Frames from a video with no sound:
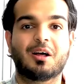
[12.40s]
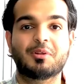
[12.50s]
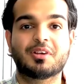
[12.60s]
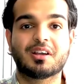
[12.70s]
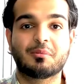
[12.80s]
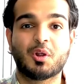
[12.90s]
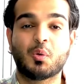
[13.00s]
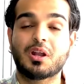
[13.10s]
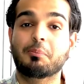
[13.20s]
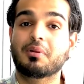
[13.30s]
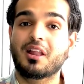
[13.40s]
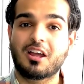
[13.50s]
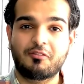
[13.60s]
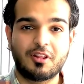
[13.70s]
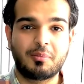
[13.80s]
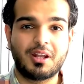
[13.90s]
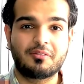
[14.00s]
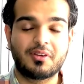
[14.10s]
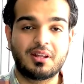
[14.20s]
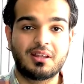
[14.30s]
I'll be talking about who can apply for the
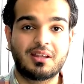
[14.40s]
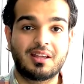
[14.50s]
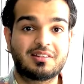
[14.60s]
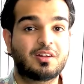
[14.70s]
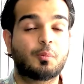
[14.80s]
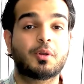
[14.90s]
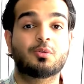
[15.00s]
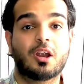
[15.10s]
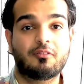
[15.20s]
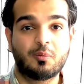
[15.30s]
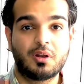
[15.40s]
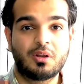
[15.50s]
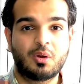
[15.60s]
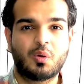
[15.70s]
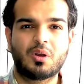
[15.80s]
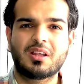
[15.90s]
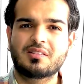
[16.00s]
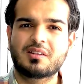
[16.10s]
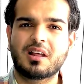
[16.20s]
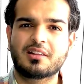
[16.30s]
benefit, is it open to everyone, or
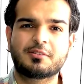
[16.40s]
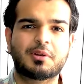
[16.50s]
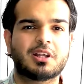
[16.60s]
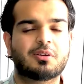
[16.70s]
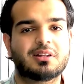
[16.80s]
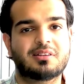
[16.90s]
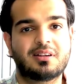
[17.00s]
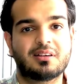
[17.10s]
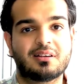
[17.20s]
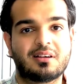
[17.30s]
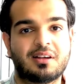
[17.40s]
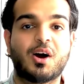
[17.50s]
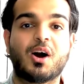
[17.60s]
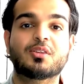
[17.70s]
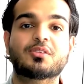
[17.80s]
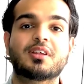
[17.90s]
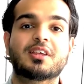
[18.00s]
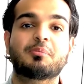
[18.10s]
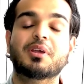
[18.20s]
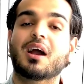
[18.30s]
is there an eligibility criteria? I'll also
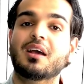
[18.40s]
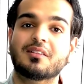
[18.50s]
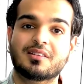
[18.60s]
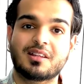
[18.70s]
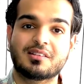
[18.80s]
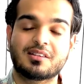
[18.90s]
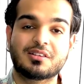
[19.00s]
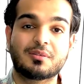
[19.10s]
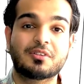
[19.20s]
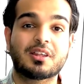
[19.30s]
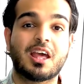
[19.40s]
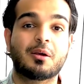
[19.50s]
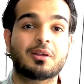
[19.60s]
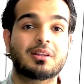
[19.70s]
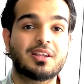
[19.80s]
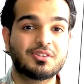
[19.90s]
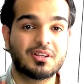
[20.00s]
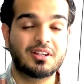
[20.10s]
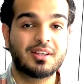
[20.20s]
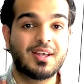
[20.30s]
take you behind the scenes in terms of
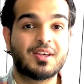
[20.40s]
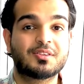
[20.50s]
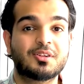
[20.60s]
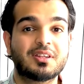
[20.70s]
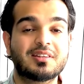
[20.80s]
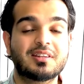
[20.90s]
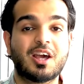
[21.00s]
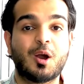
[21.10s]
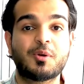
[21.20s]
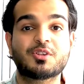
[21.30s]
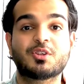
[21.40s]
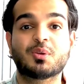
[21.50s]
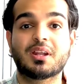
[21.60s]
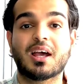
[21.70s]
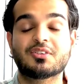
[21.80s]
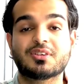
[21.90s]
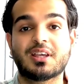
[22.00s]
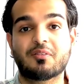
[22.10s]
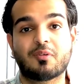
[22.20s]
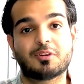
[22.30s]
calculation so you can see how much you can actually
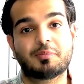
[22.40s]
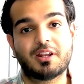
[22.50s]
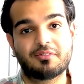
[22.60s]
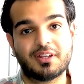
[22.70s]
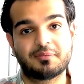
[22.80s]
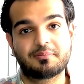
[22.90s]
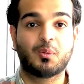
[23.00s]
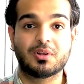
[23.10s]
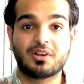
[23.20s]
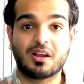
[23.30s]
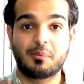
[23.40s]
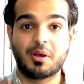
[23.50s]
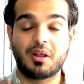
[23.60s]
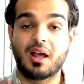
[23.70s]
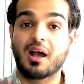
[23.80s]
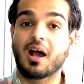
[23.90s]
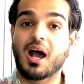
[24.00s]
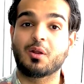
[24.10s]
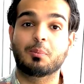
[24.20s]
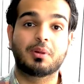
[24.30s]
get from this benefit. We'll talk about
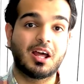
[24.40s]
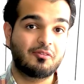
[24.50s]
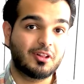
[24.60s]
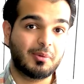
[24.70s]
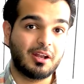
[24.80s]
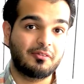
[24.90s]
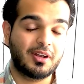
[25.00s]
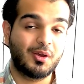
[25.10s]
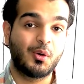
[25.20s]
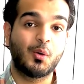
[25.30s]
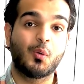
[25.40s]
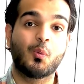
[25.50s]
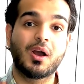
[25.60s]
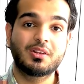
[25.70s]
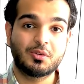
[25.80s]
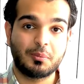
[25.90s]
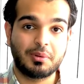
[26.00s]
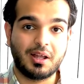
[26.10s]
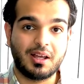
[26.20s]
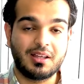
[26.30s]
how to apply for the benefit, when to
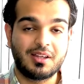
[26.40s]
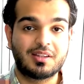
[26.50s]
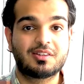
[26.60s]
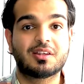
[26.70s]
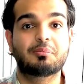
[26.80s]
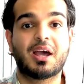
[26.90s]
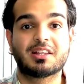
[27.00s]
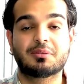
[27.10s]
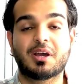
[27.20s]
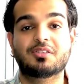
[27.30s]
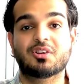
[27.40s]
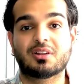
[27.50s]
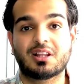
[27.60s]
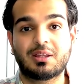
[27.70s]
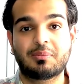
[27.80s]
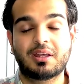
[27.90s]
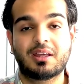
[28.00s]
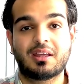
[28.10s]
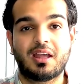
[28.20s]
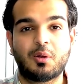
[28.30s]
apply so you can maximize your claim,
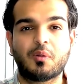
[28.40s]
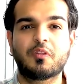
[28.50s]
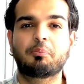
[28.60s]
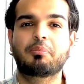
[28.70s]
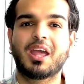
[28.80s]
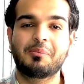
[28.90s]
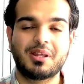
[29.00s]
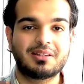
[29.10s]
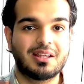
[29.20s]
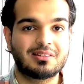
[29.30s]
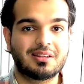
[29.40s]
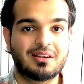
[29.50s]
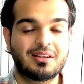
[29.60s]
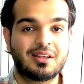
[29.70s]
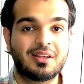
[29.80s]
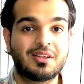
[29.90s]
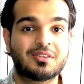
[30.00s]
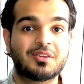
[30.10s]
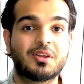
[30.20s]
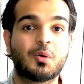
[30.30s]
and what the payment dates are
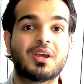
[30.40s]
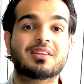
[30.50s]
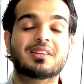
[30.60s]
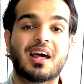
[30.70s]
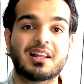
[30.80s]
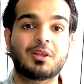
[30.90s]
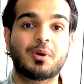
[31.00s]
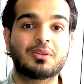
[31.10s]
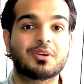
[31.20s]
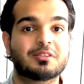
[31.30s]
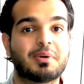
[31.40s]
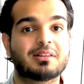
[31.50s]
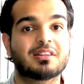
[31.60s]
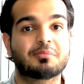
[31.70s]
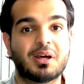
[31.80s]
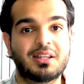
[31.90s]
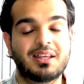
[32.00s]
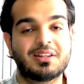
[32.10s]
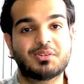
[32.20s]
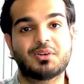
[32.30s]
so you know exactly when to expect this
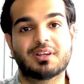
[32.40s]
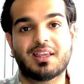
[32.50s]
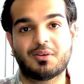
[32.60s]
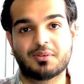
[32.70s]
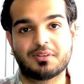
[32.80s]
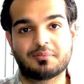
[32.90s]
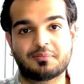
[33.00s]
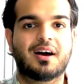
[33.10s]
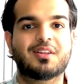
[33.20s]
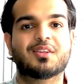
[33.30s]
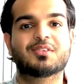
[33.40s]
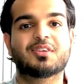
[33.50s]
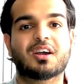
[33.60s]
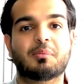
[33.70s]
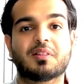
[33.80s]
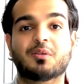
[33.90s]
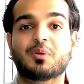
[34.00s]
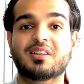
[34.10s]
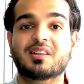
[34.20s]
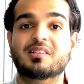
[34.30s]
money into your account. I'll also talk about the
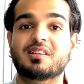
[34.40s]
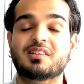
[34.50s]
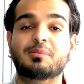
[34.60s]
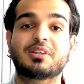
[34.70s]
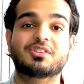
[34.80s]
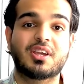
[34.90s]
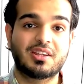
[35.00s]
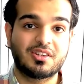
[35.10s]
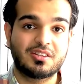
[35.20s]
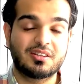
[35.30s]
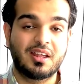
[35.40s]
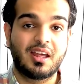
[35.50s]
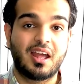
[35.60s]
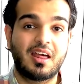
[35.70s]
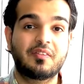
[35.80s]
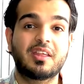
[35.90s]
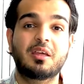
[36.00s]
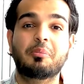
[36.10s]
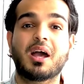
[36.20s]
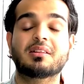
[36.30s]
recent CCB changes and the
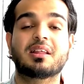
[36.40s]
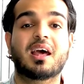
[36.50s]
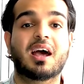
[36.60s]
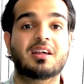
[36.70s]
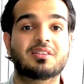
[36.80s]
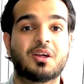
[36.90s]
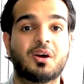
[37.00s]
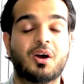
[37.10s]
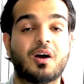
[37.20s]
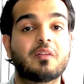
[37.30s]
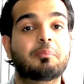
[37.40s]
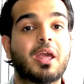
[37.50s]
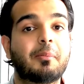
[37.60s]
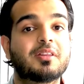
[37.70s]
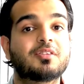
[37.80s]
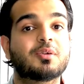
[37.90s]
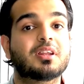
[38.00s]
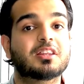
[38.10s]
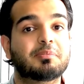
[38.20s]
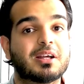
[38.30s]
impact it has on the payments you
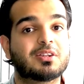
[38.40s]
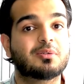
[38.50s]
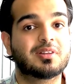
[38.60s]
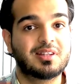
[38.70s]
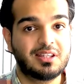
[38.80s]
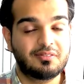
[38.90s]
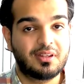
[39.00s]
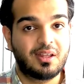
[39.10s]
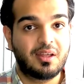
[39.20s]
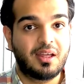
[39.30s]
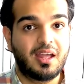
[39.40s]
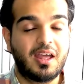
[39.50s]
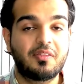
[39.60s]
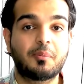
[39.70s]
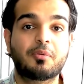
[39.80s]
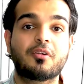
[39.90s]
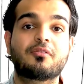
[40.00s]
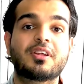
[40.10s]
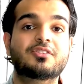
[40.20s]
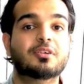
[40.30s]
can expect to receive, and the
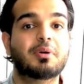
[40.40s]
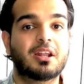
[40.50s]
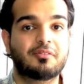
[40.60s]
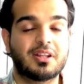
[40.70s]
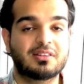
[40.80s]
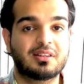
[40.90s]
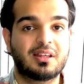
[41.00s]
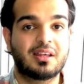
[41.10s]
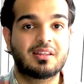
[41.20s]
provincial benefits.